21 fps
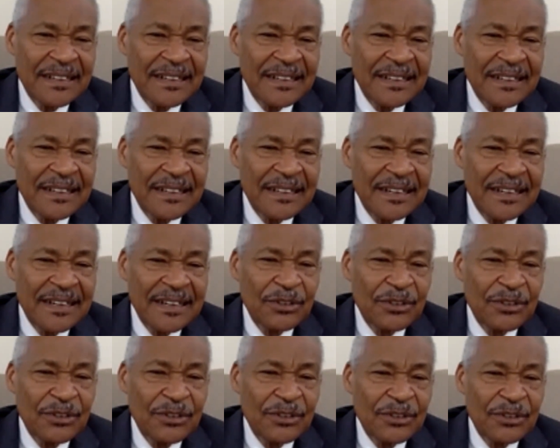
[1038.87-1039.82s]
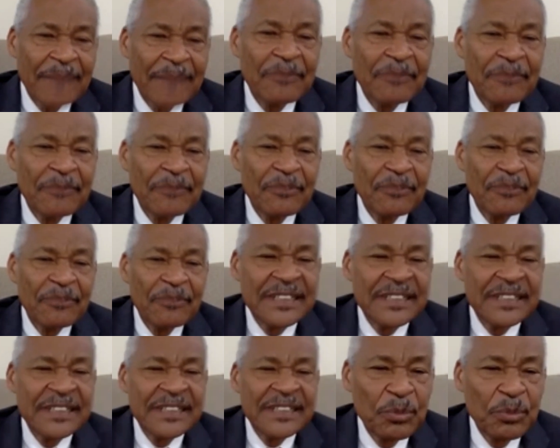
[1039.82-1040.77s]
to help them to face their
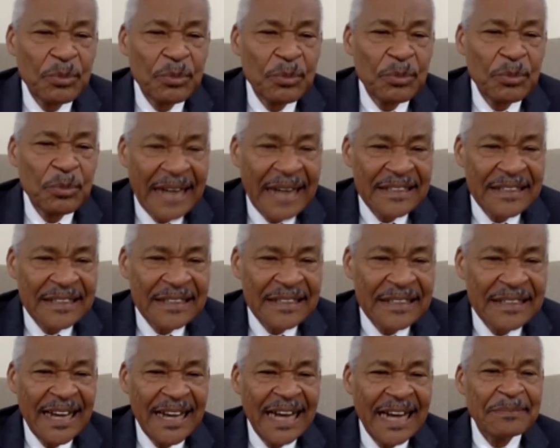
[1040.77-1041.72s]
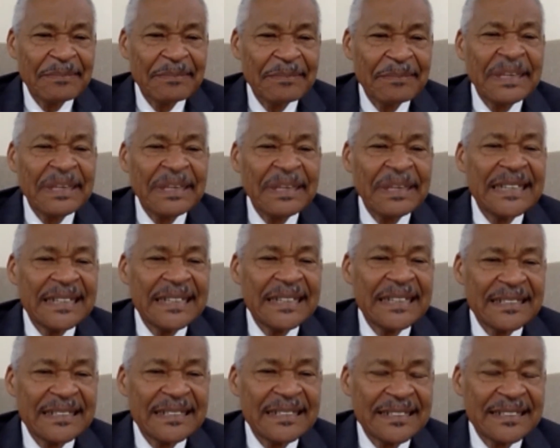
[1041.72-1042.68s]
own past and be healed,
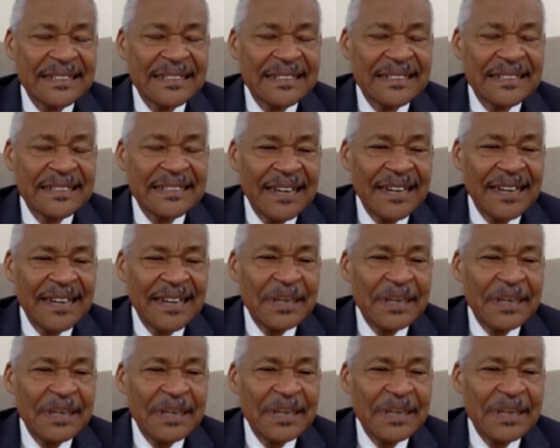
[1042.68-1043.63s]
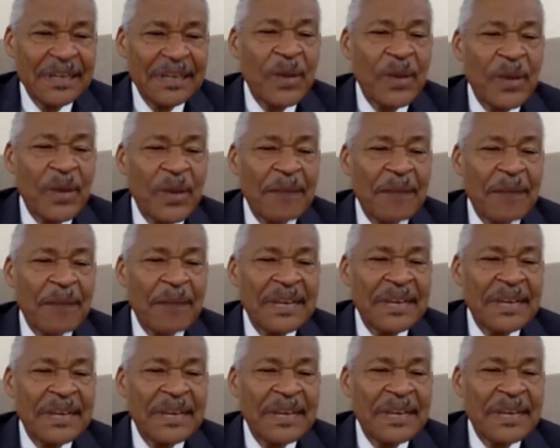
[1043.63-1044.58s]
because now we are being healed
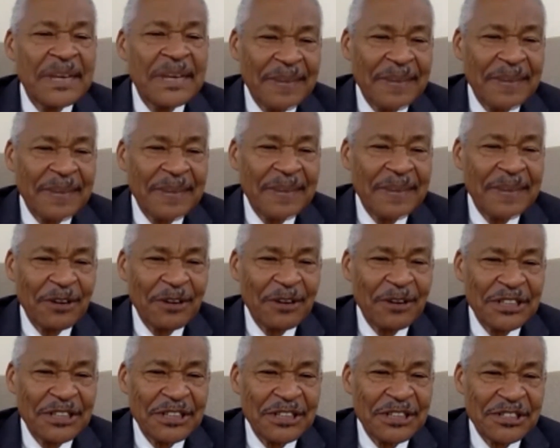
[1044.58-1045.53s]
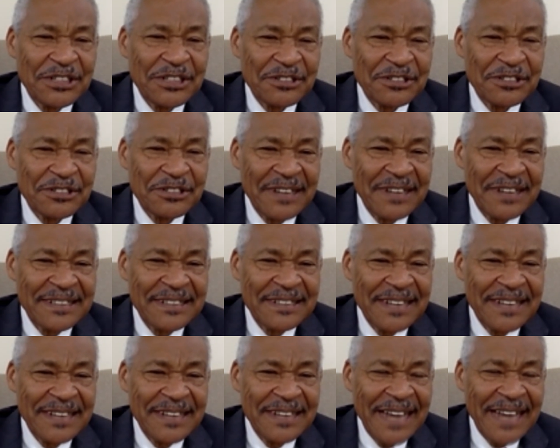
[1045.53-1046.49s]
by the Lord Jesus Christ.
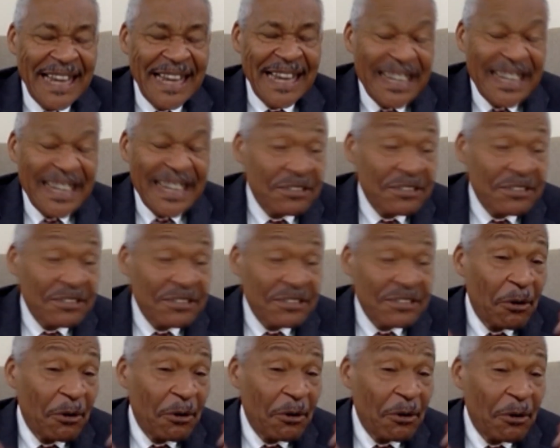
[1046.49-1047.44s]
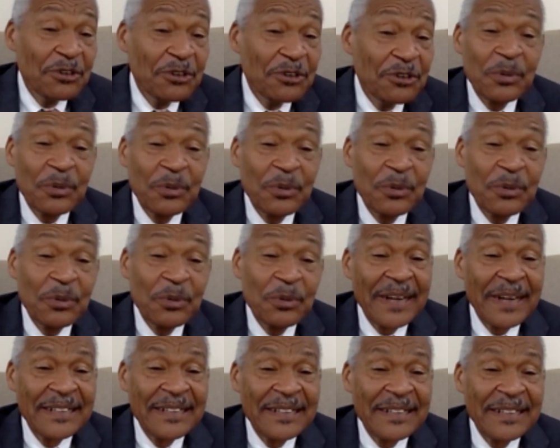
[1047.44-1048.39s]
It gives a whole new perspective.
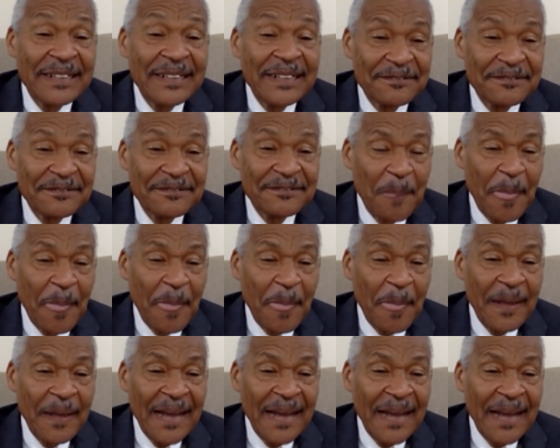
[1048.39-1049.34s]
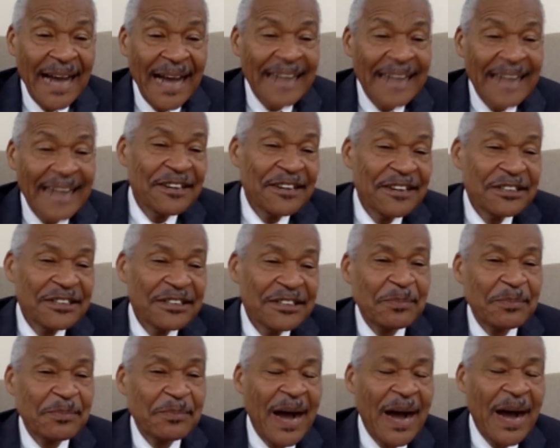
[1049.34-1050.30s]
And here is the
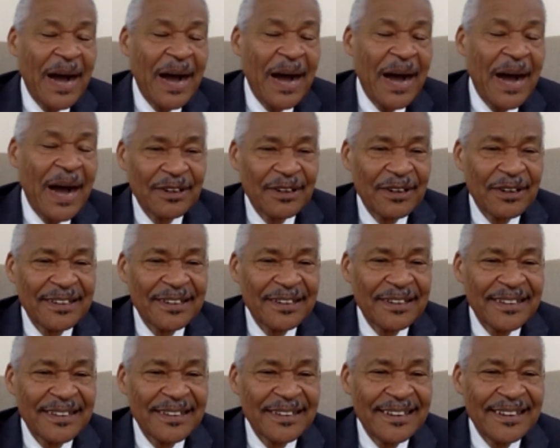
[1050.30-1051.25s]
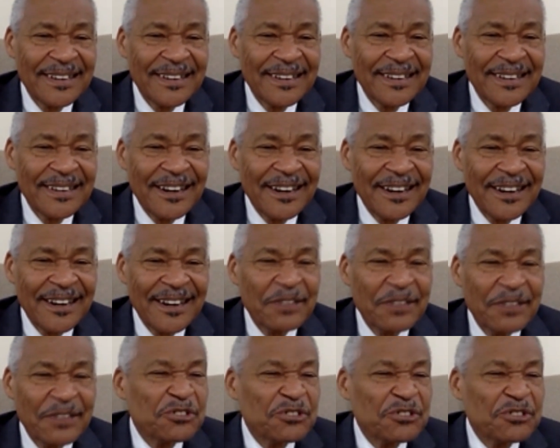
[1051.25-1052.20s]
power of this
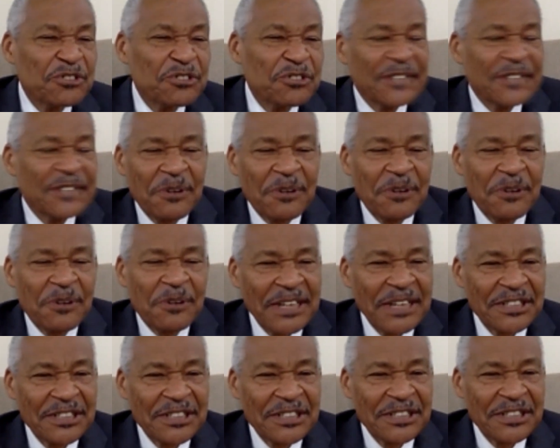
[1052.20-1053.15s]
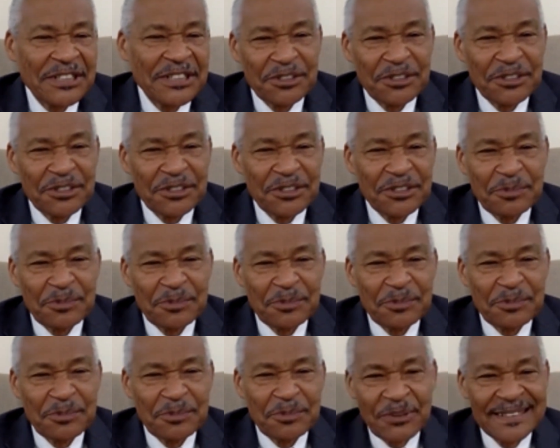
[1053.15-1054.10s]
transformation that Jesus brings to
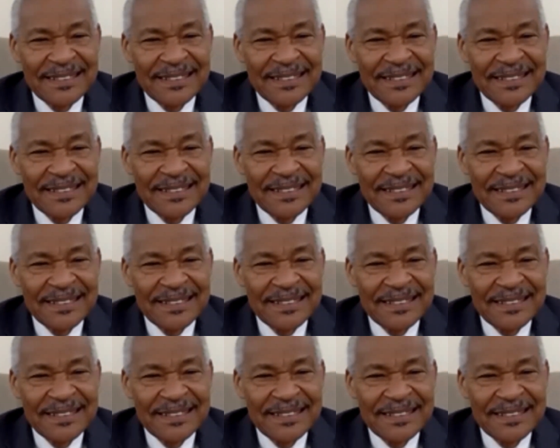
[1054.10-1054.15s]
us.